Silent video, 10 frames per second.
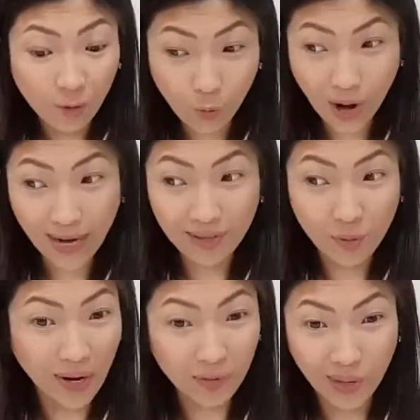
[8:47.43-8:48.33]
wide
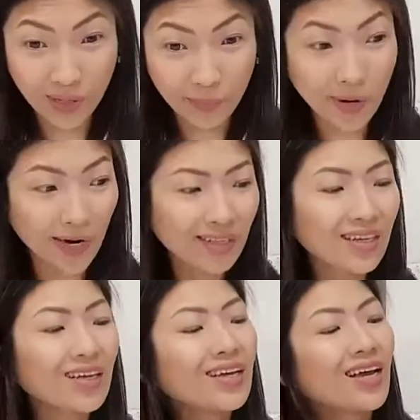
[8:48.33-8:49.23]
apart,
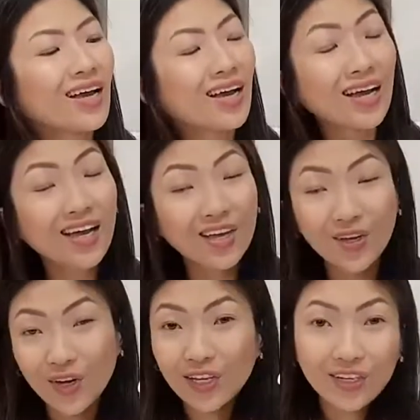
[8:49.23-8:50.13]

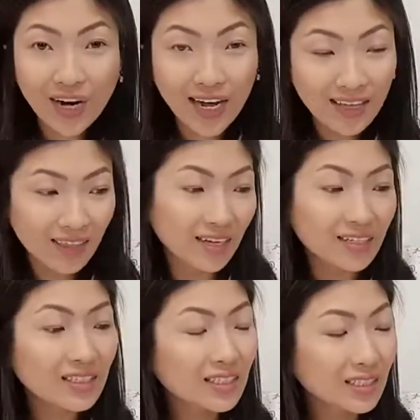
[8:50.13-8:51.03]
you can try
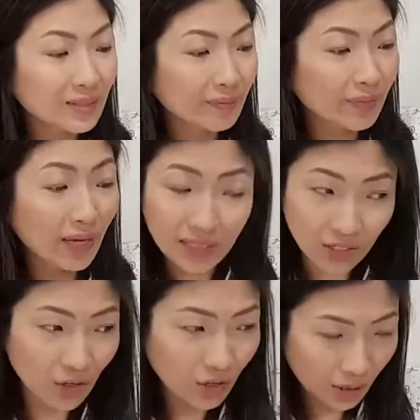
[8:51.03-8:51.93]
this. It's a
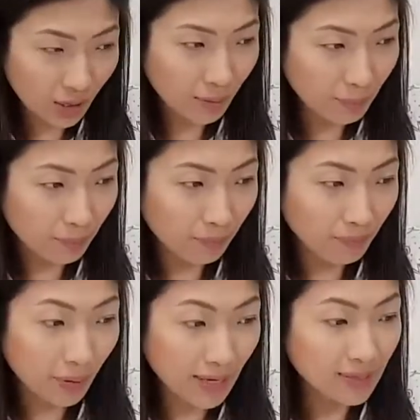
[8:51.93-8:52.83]
good
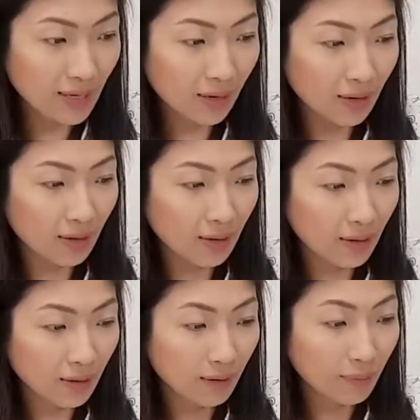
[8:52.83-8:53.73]
basic
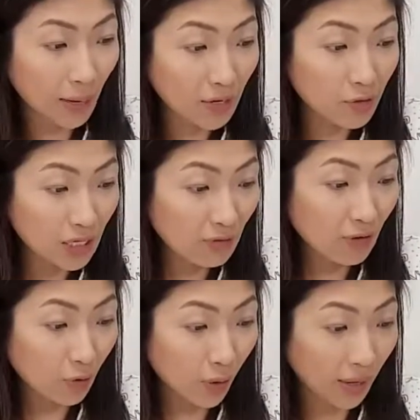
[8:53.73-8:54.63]
pain
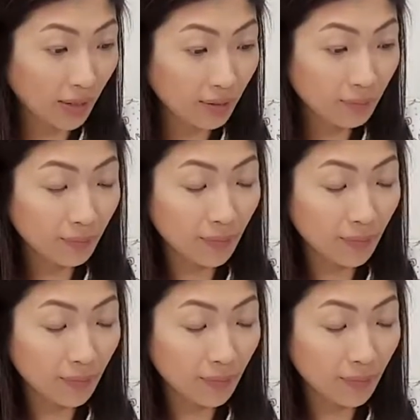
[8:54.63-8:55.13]
relieving oil,